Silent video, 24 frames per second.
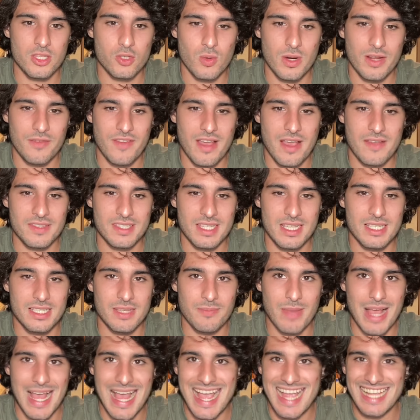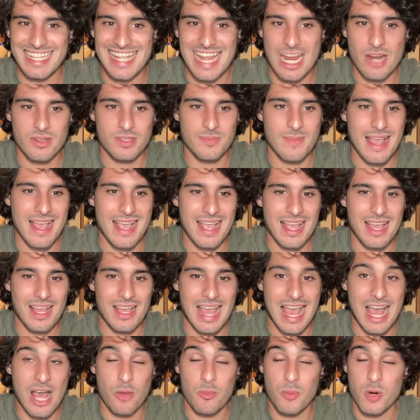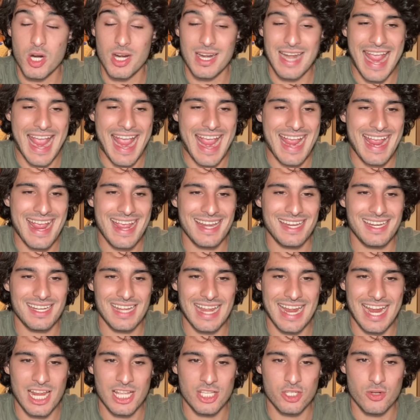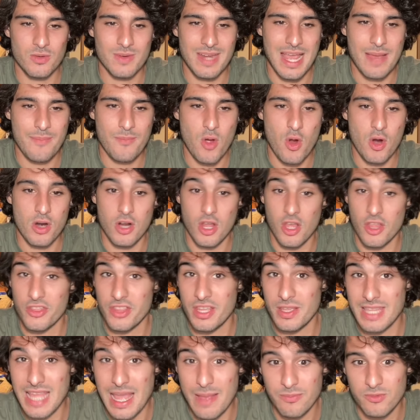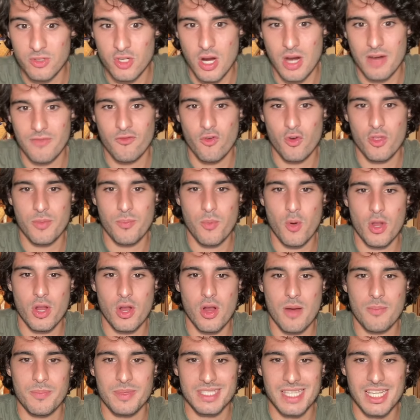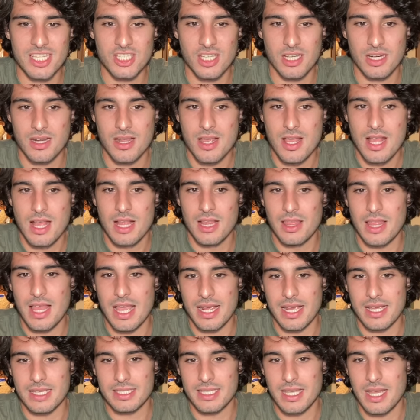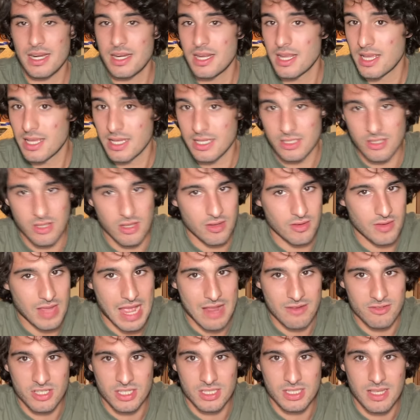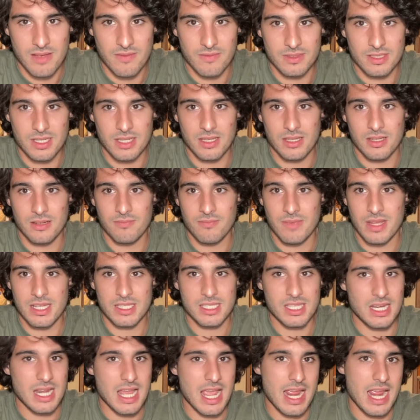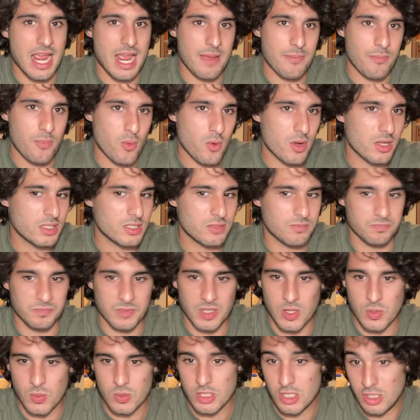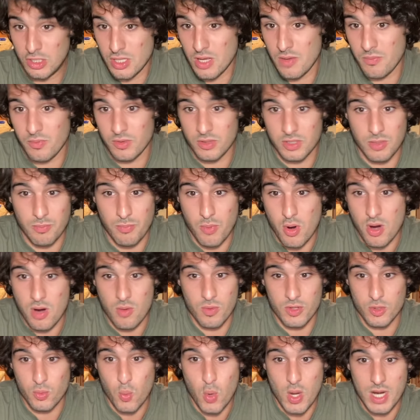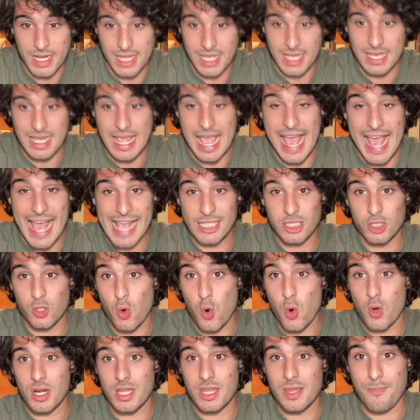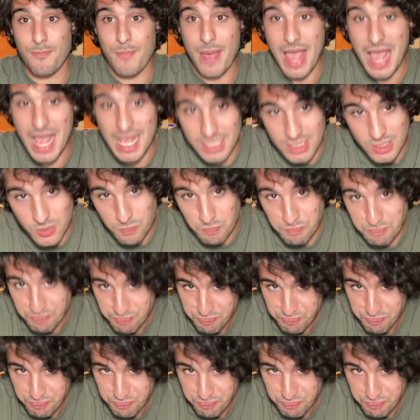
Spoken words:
the 25 season behind Tyrese Haliburton and Andrew Nembhard on the depth chart for the point guard position. Like I said, he's only averaging 17 minutes a night, 8 points, you know, which is up to par with what he has scored in the past.